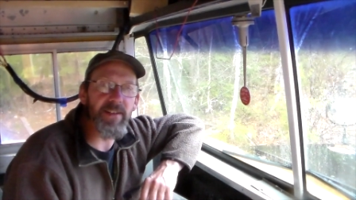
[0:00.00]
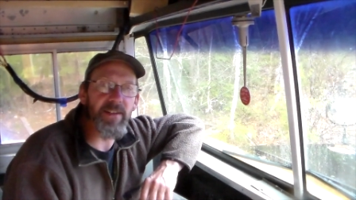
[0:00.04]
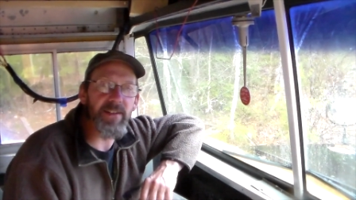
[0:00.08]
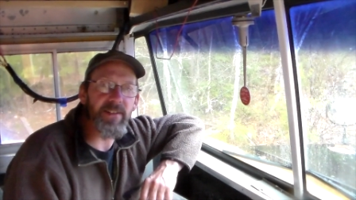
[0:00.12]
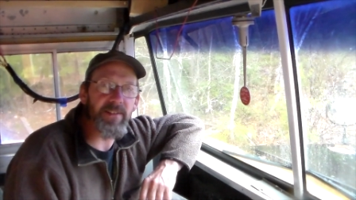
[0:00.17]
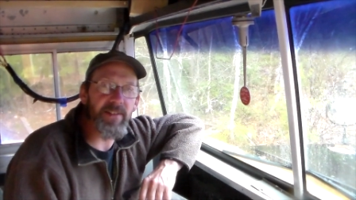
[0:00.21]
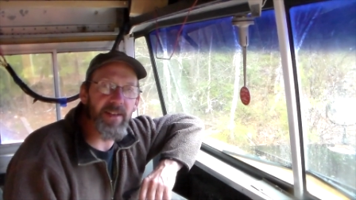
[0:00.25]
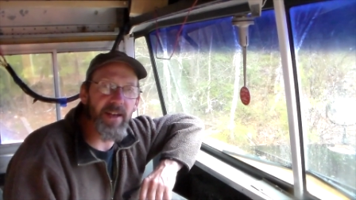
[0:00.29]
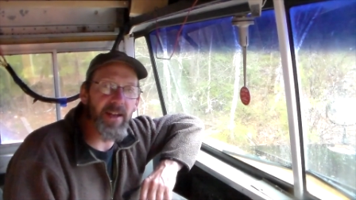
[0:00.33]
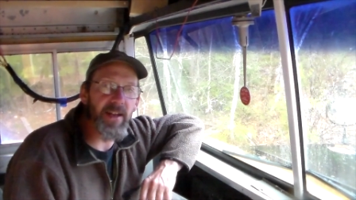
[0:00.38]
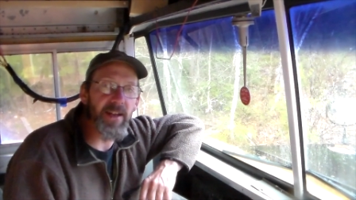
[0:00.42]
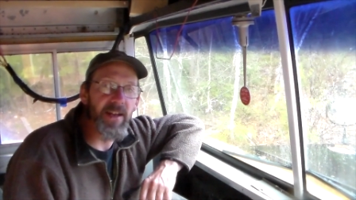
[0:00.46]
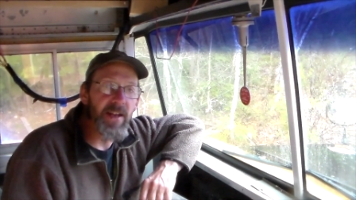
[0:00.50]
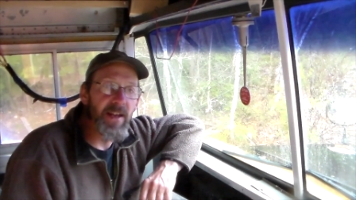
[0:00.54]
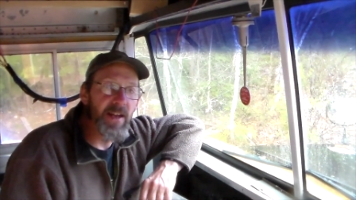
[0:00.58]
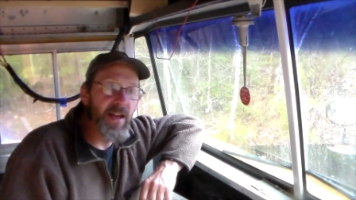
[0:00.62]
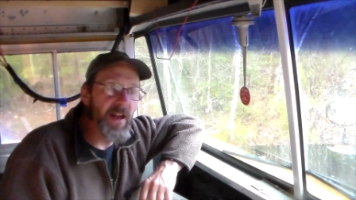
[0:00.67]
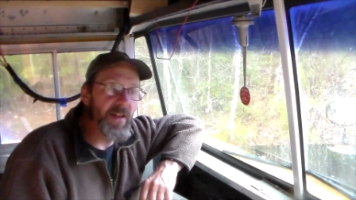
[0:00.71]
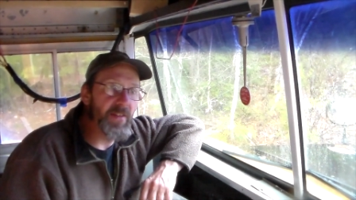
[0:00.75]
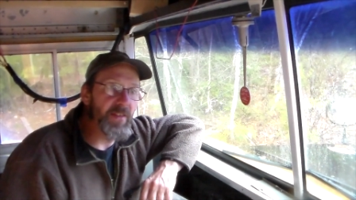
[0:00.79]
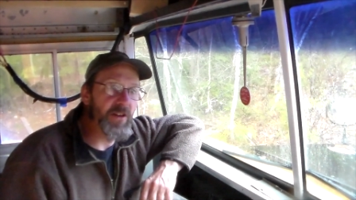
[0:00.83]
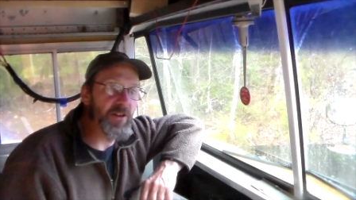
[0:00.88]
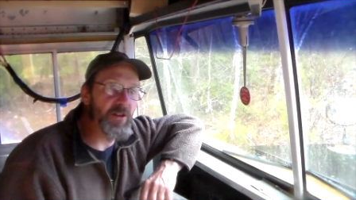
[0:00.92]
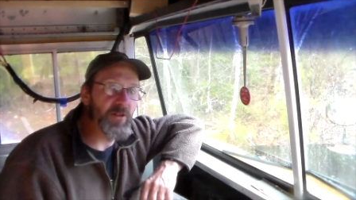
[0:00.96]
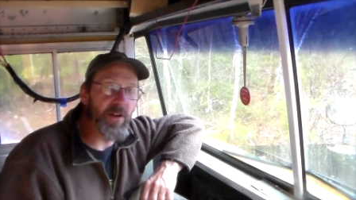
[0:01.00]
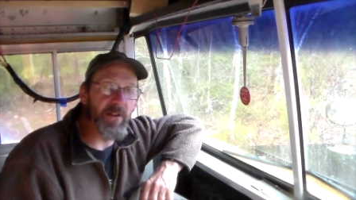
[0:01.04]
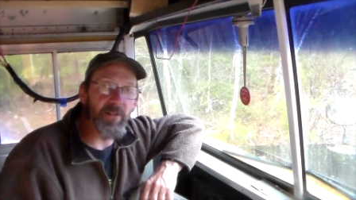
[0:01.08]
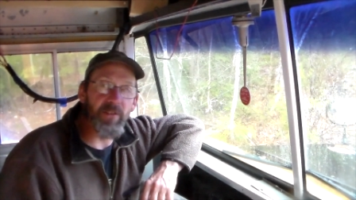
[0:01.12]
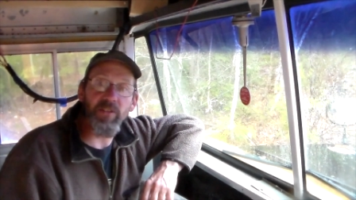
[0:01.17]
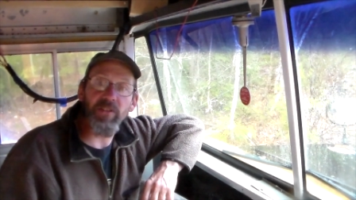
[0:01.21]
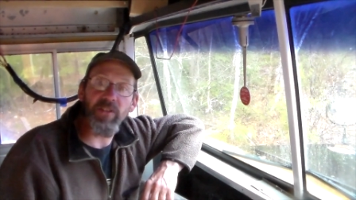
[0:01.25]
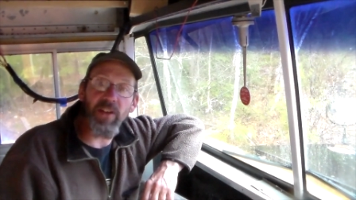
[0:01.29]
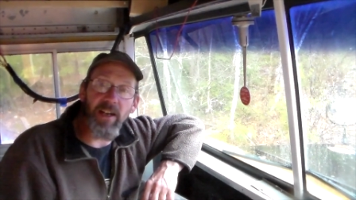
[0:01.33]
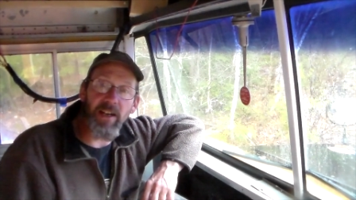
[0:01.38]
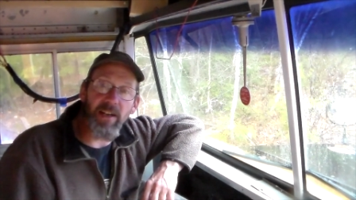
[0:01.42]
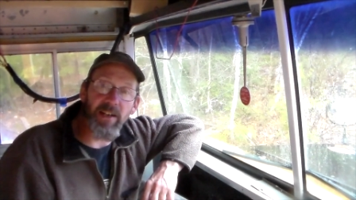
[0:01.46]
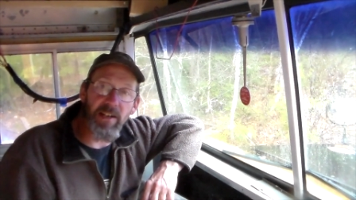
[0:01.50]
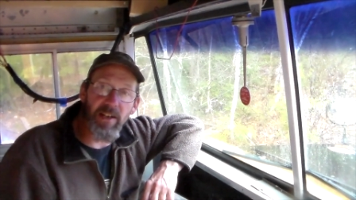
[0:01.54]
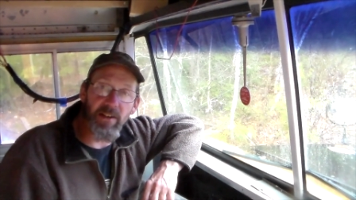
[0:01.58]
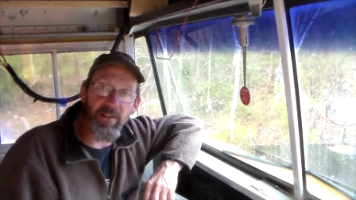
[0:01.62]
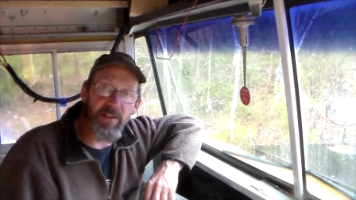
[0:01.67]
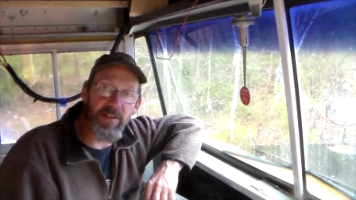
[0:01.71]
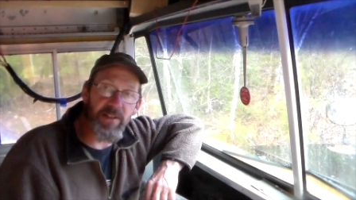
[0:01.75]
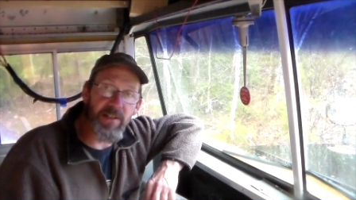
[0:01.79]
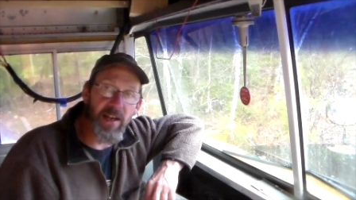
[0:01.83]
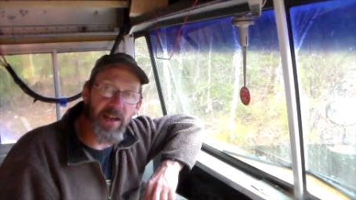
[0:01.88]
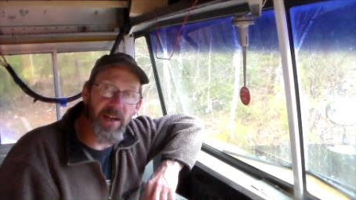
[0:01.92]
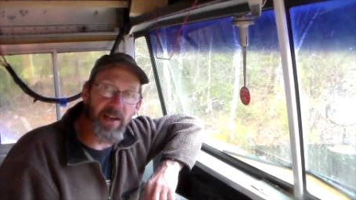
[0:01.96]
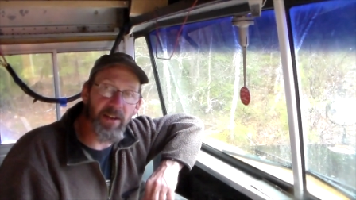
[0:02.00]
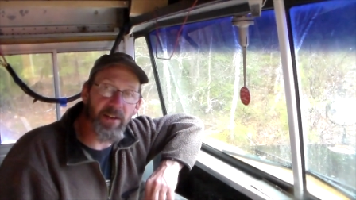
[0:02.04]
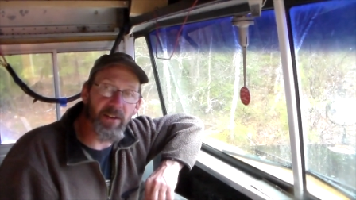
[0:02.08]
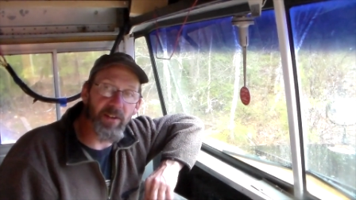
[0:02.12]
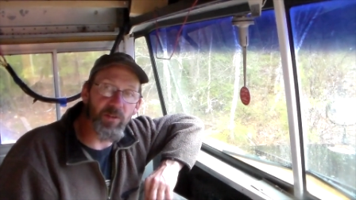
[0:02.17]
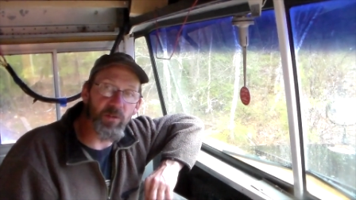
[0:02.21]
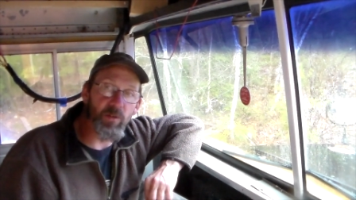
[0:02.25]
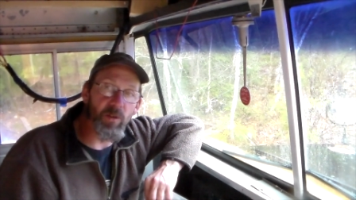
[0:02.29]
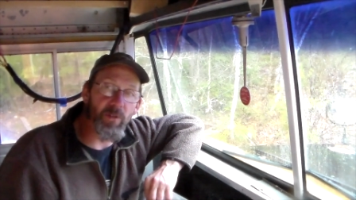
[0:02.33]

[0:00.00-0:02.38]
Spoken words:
they say. And then you have a secondary tank as